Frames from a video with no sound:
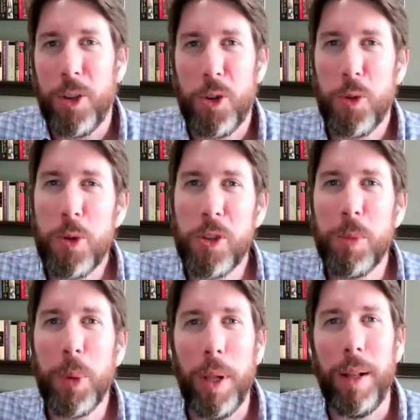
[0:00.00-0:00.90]

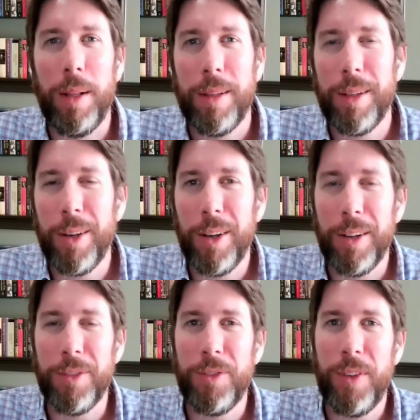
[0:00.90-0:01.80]
crucible
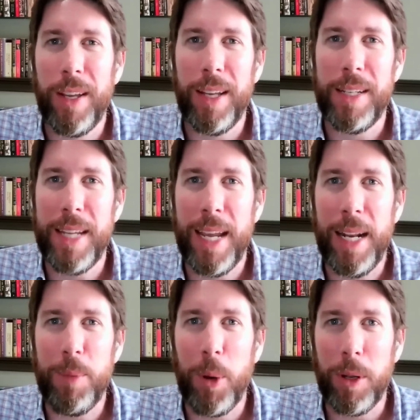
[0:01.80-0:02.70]
of
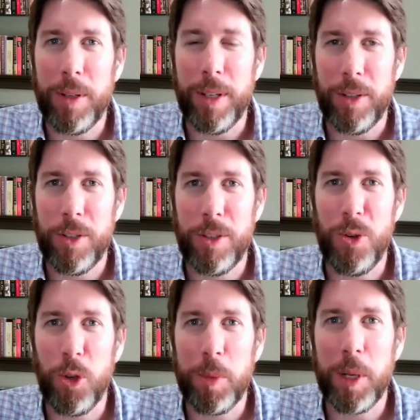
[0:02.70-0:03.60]
daily politics, just
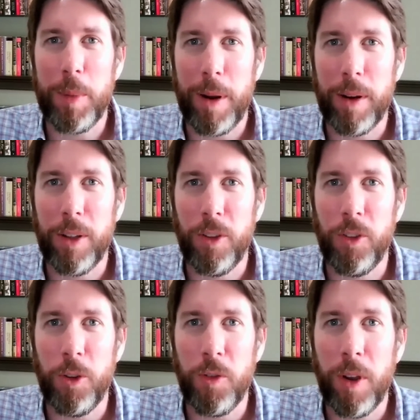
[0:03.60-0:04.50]
normal
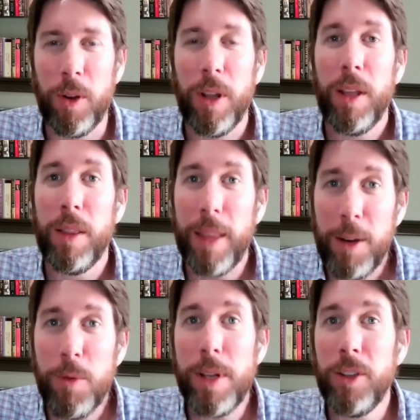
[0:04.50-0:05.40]
Americans who vote, they
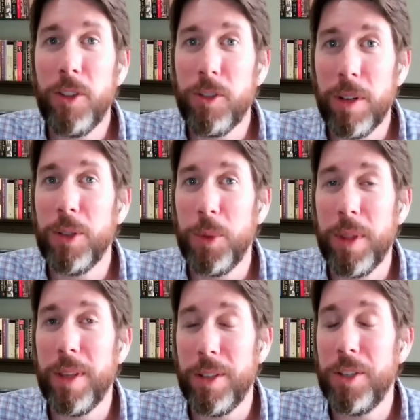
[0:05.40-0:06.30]
really struggle
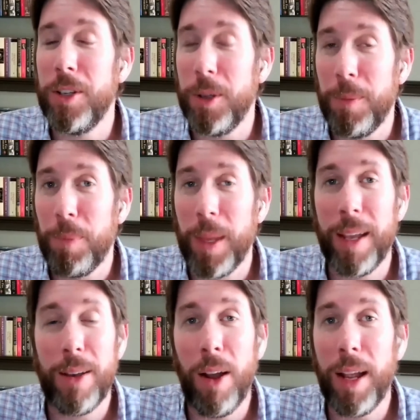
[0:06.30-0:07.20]
with this too. I
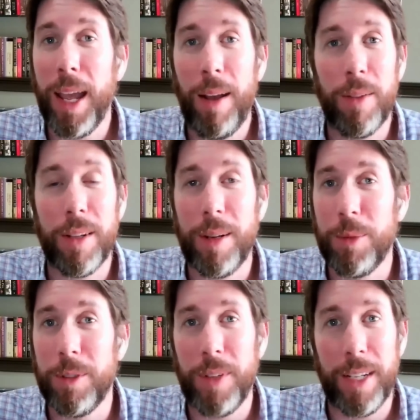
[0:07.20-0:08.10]
can't count the
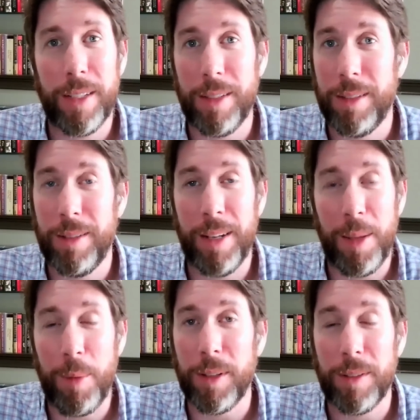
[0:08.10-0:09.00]
number of letters and
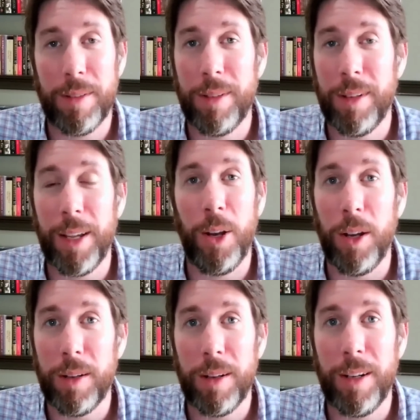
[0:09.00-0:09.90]
emails that I
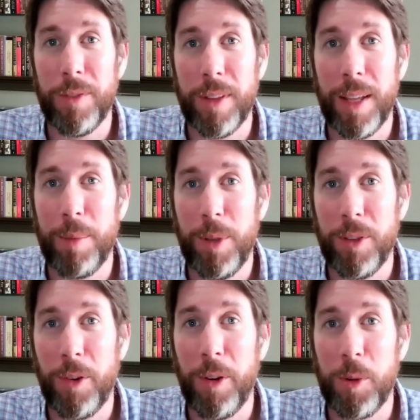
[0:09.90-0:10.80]
got after that
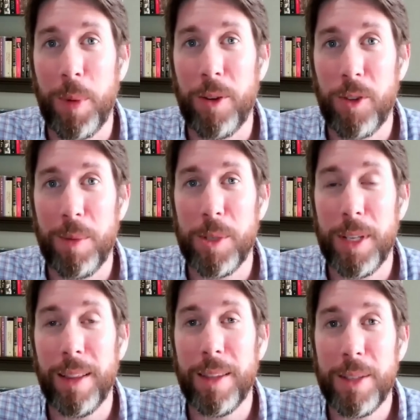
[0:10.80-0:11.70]
piece I wrote about Trump
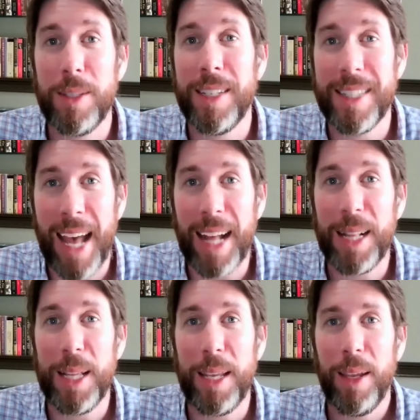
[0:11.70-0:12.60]
saying, this is
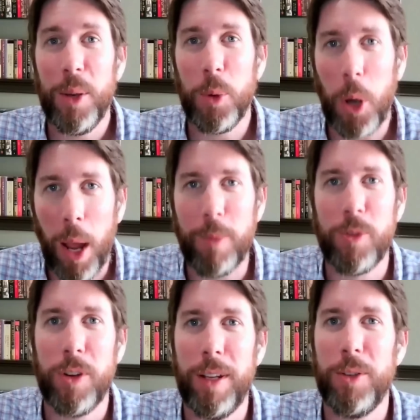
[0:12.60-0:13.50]
exactly what I'm
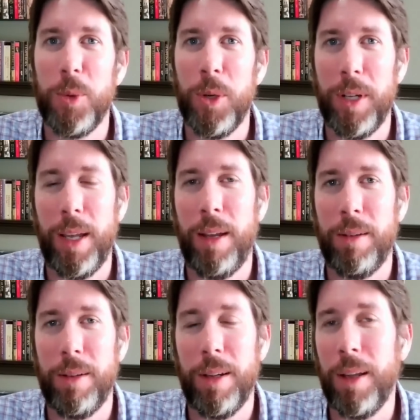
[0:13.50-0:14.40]
trying to work
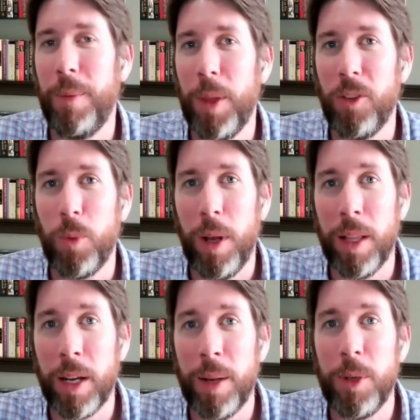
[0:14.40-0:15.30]
out as
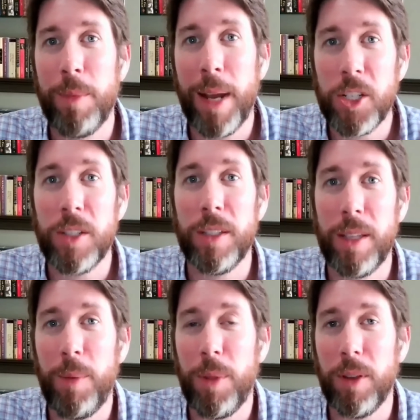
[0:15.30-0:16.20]
well. And I would imagine the
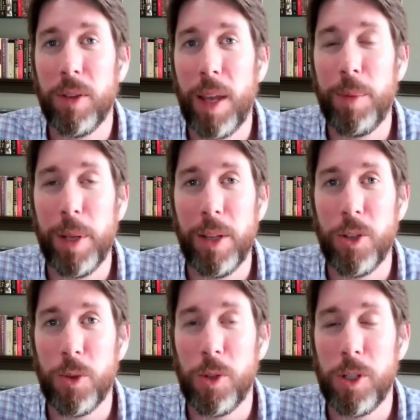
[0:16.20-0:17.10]
same thing's happening in
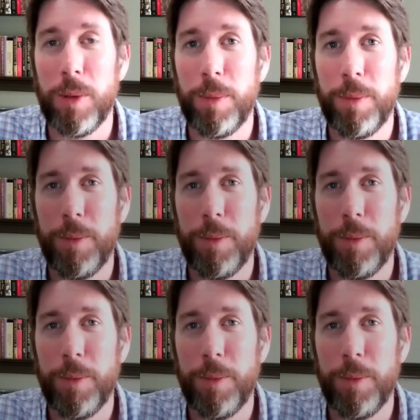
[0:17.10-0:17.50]
Georgia.